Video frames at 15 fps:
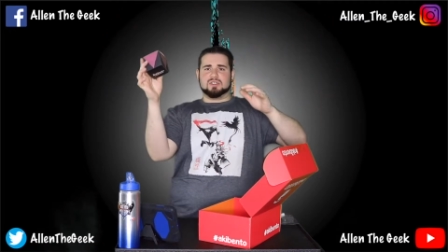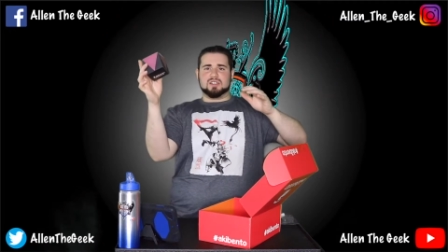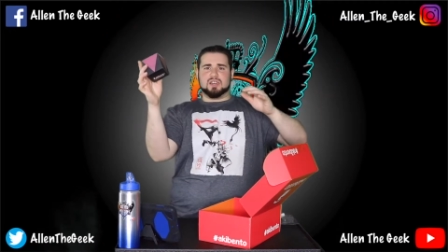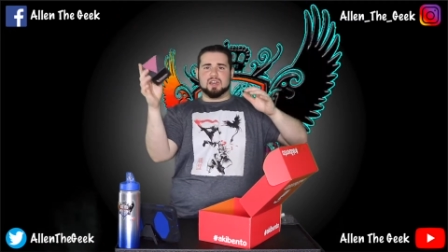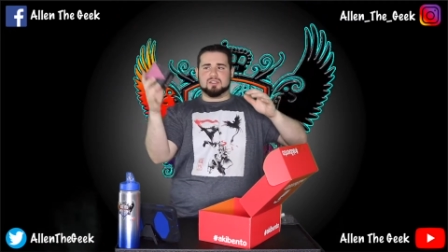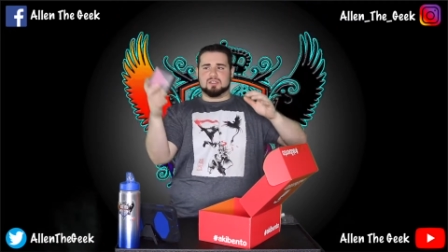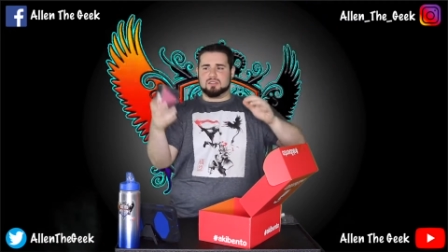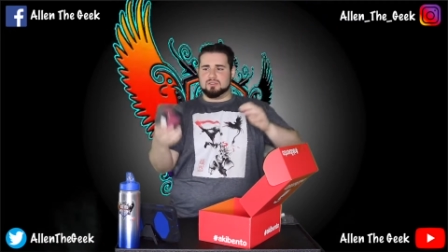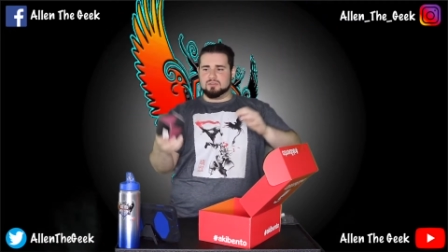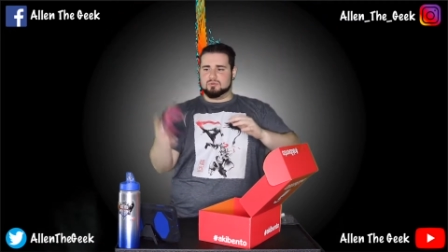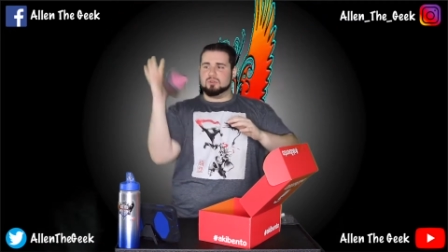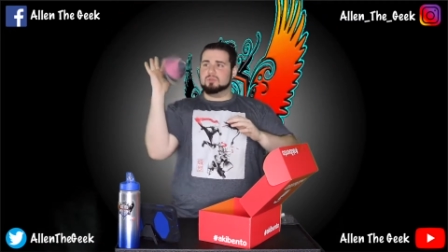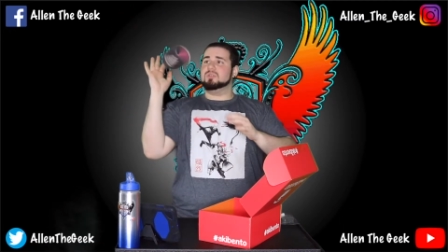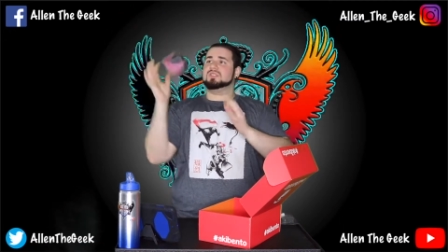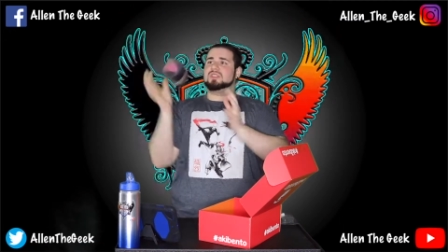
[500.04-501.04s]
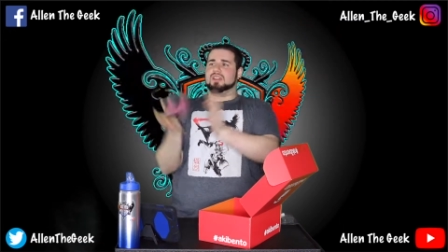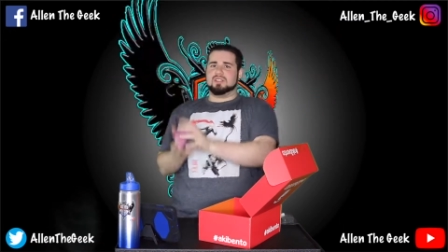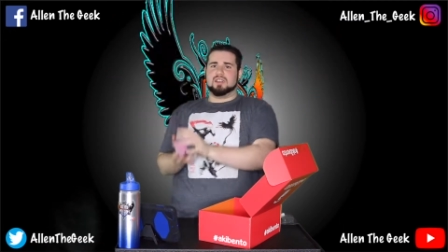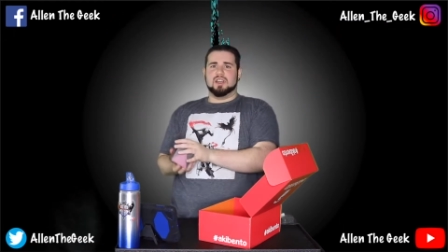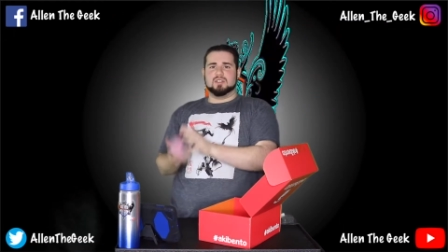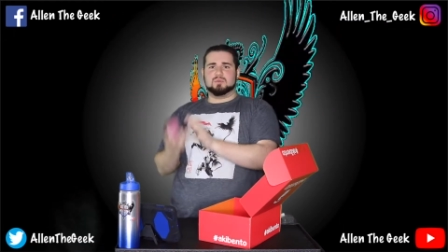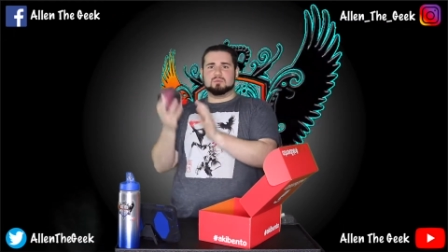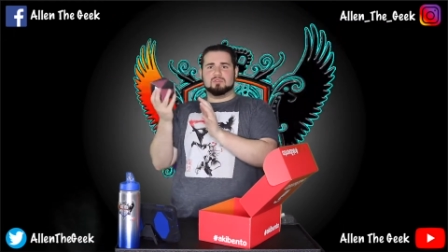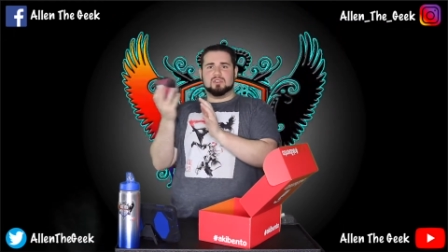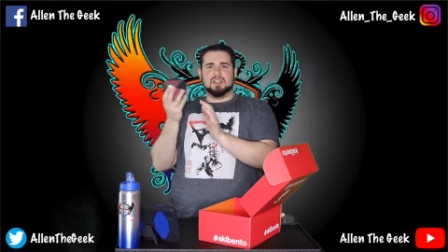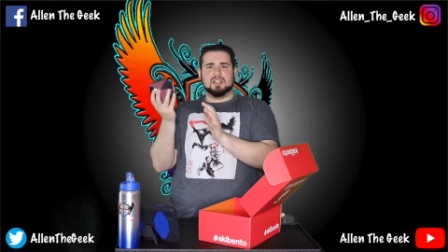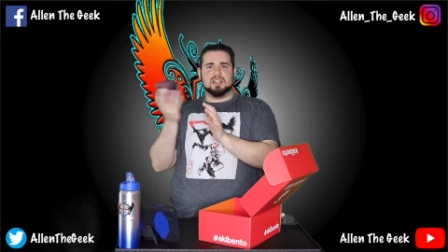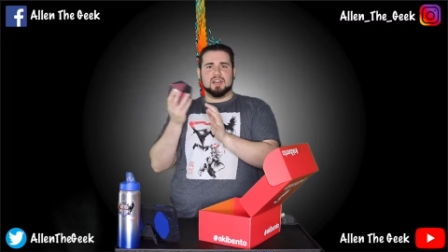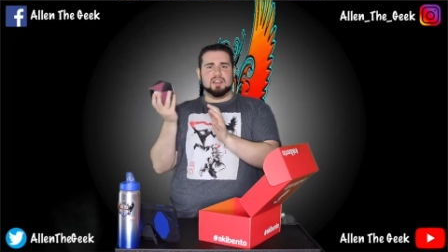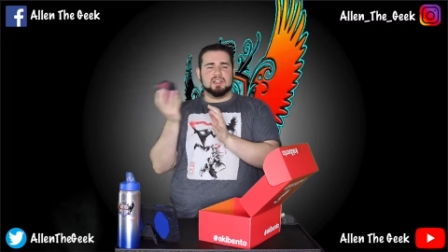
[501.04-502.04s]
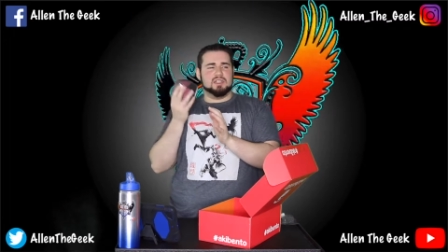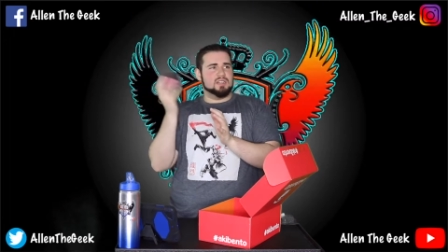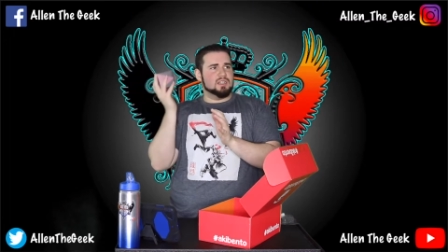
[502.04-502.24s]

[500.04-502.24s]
to guess? Who wants to guess? It's pretty light.